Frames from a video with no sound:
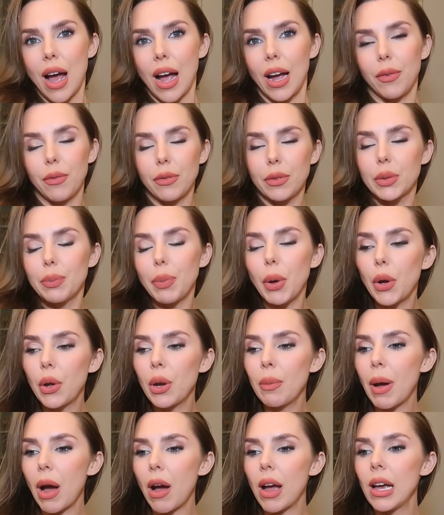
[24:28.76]
I've
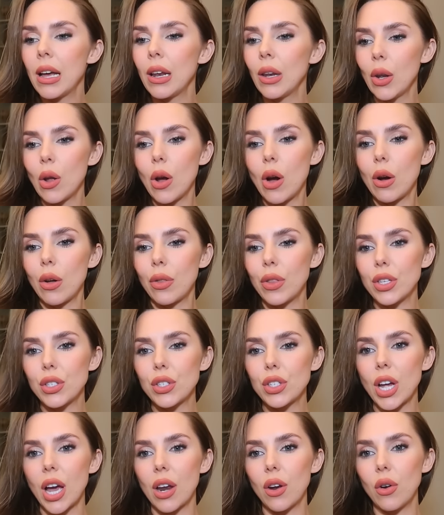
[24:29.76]
spoken about it a lot on this
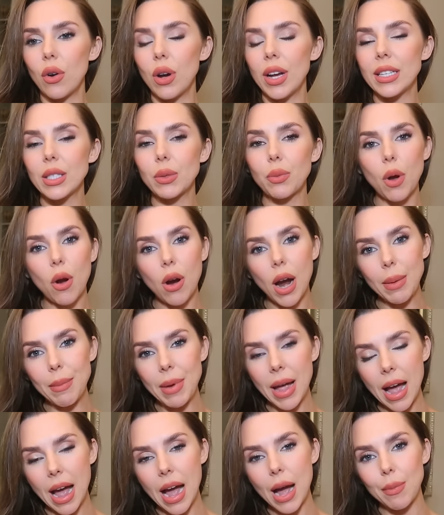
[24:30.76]
channel. It's where I
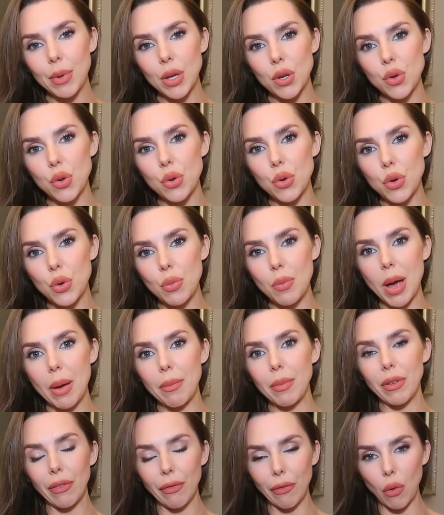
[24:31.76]
met Abby, who you
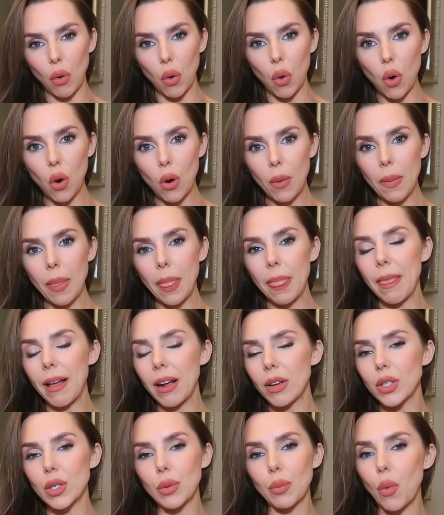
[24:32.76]
met before. And
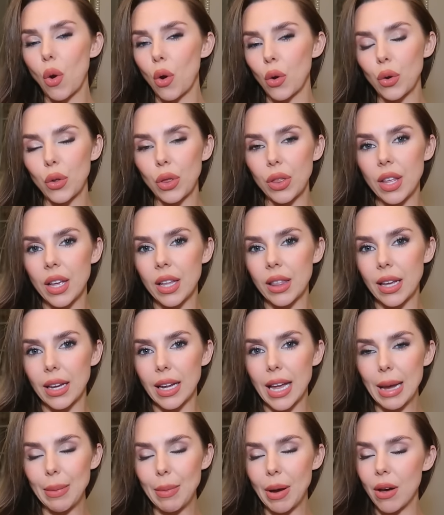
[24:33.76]
that is the one good thing that
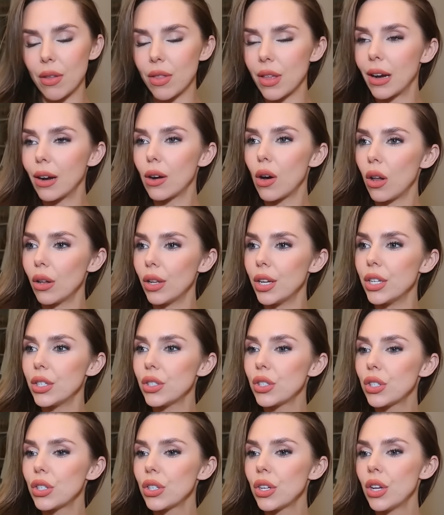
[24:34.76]
came out of that
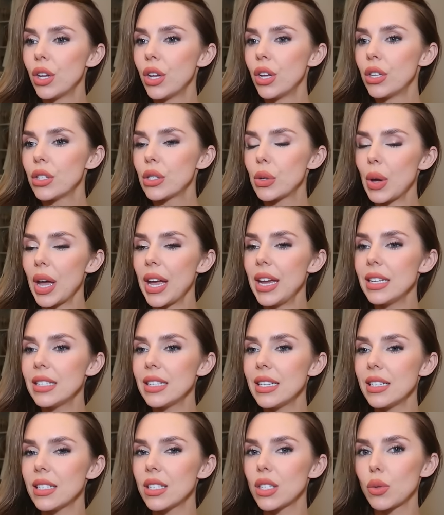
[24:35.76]
college. So
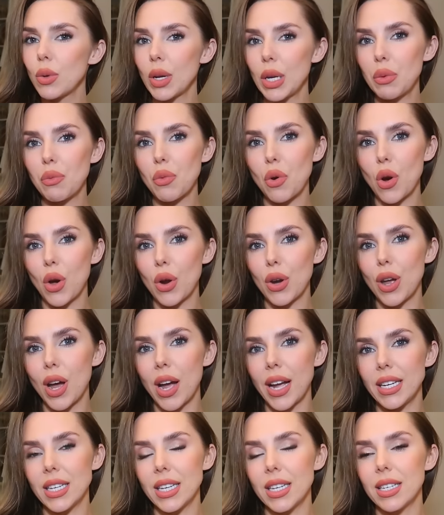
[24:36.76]
18 to 21,
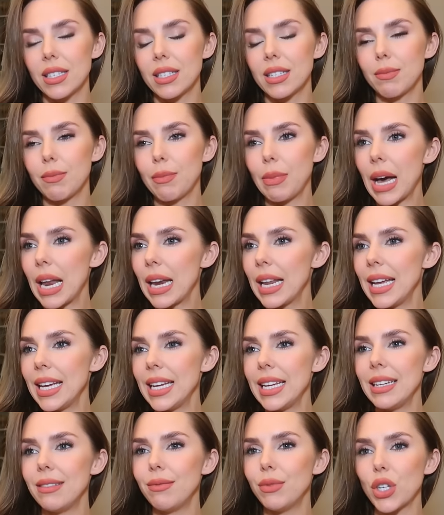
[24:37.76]
I did
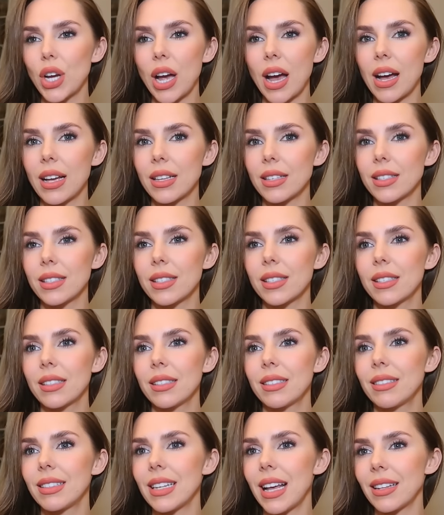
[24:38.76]
ballet,
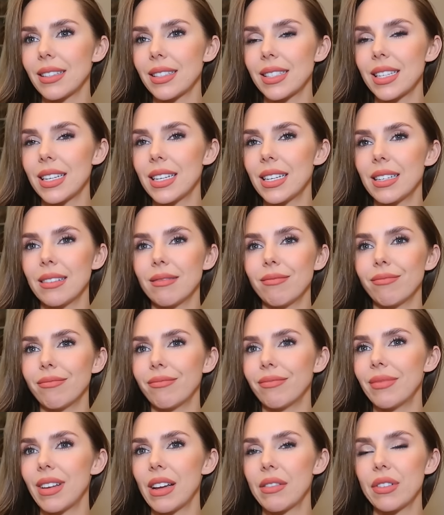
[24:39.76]
jazz,
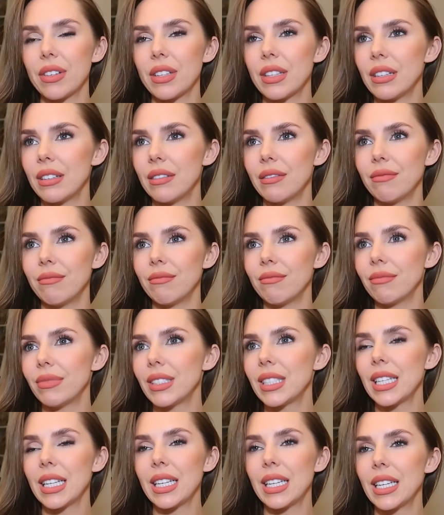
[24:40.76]
dancing, everything,
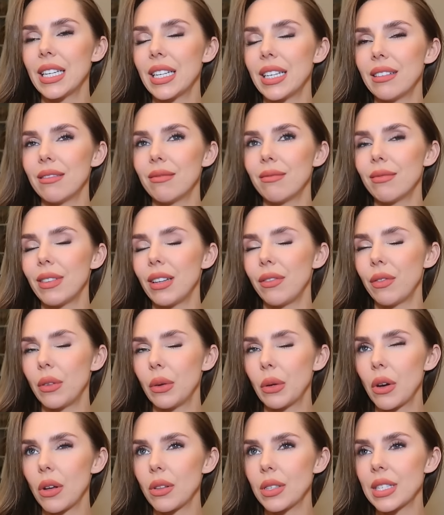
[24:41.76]
singing, even
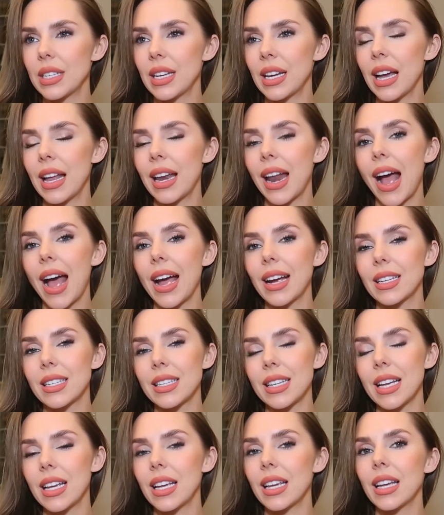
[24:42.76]
though I can't sing, and
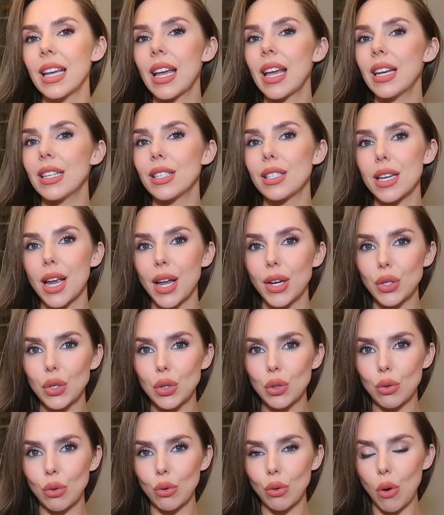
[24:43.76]
acting in a stage
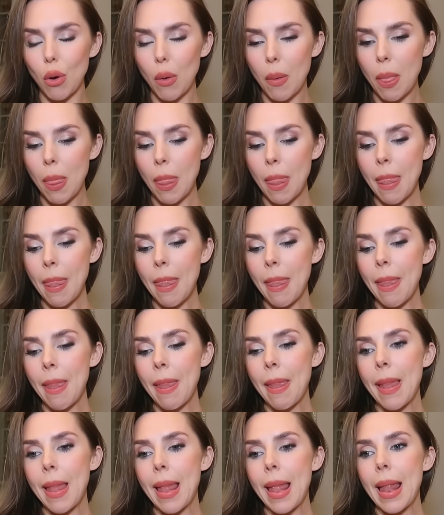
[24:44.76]
school.
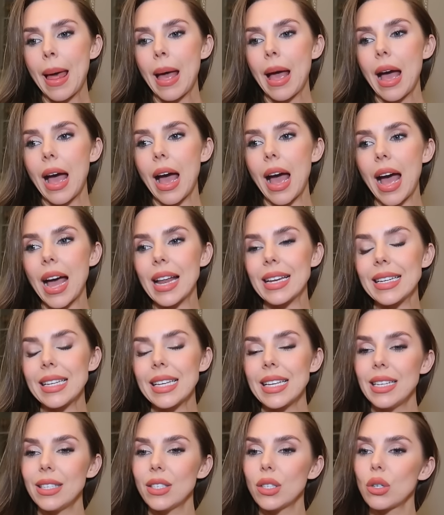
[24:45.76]
And
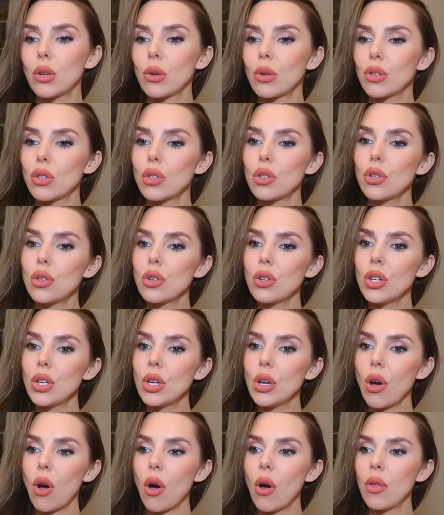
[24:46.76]
he's doing a
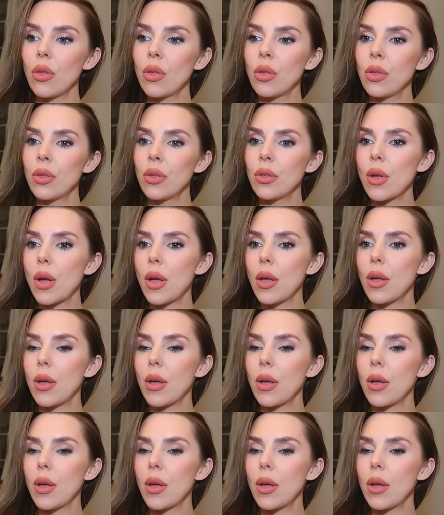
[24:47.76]
study on